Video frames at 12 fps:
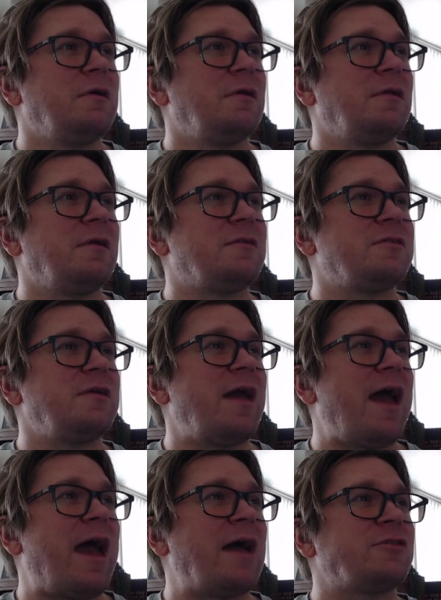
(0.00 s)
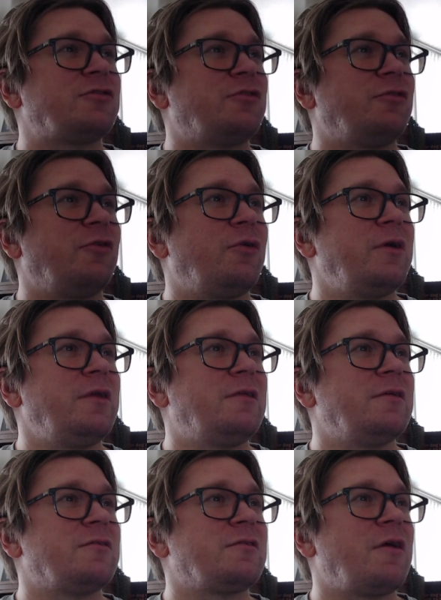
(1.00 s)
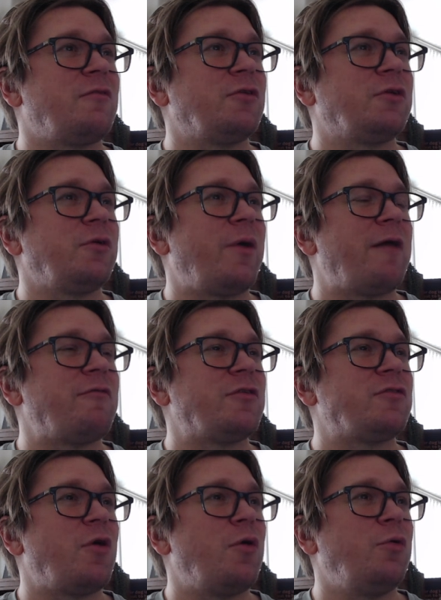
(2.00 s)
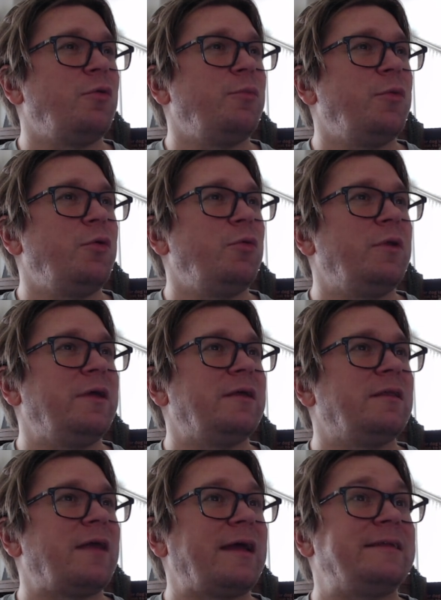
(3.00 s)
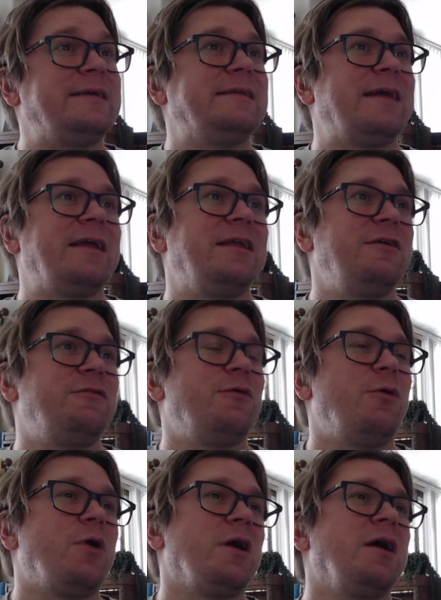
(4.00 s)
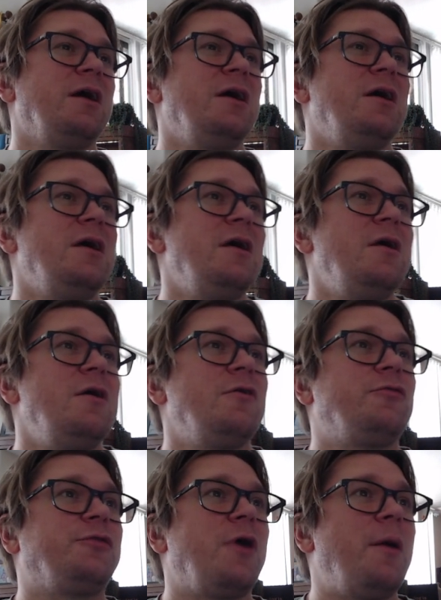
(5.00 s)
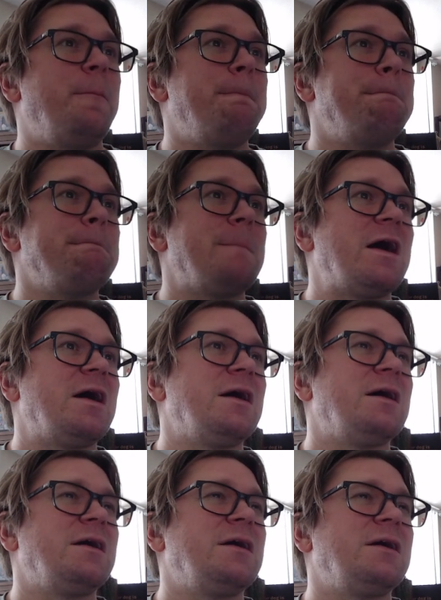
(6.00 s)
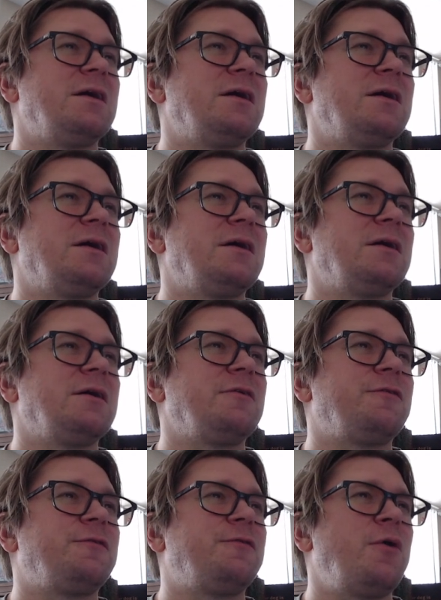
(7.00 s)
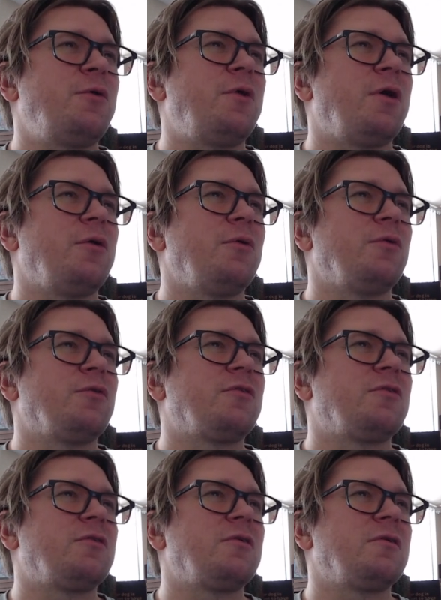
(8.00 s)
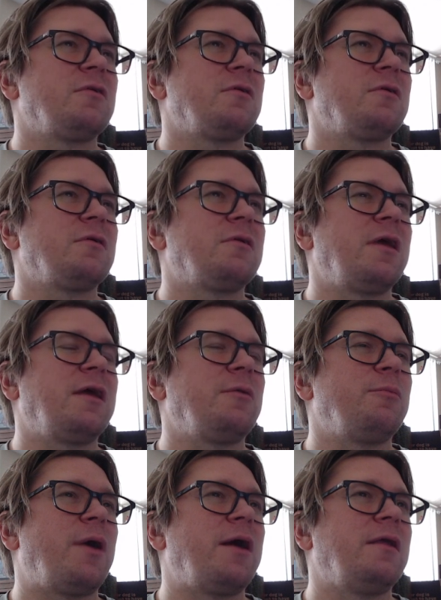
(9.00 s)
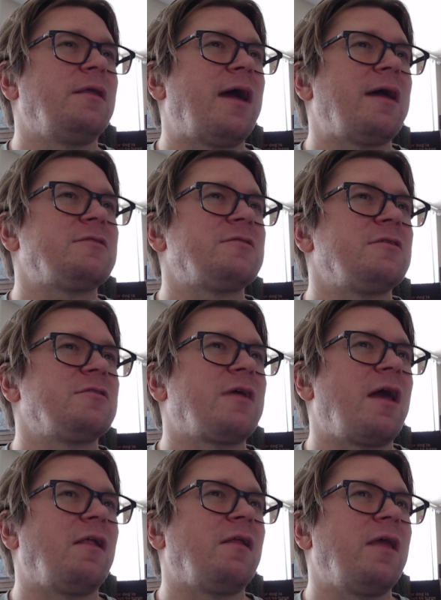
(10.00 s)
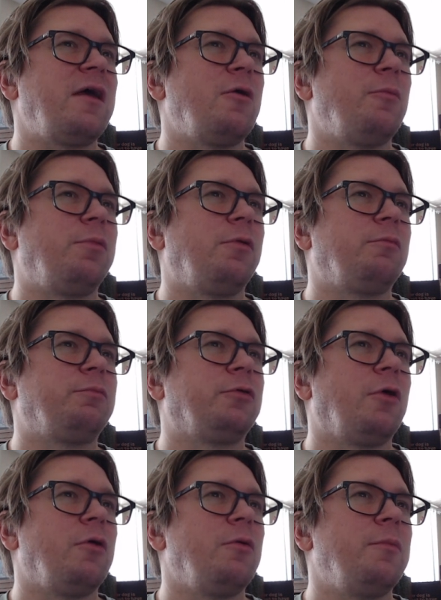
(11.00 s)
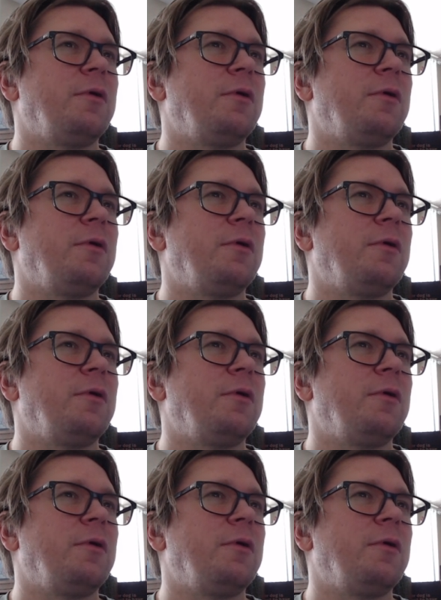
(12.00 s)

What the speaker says: Let's see. Asteroid discovered to have its own moon in 1994. From photos taken by NASA's Galileo probe,